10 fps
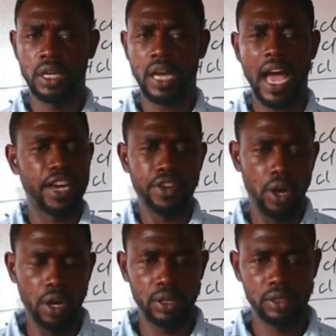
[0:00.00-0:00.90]

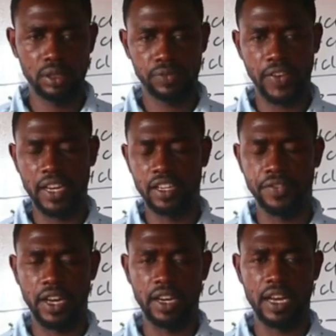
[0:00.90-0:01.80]
iron, finely
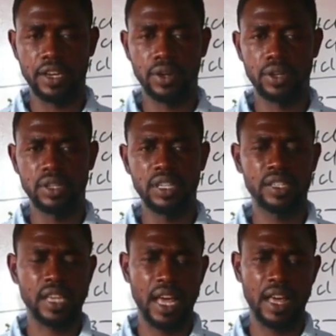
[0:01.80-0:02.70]
divided iron.
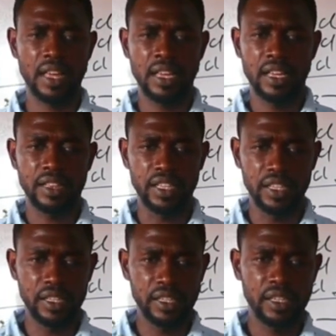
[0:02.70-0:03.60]
These are
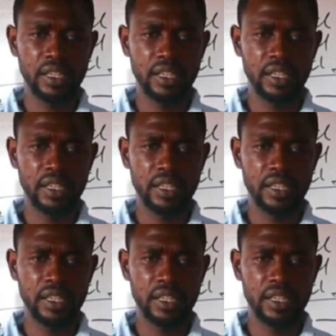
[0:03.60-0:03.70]
the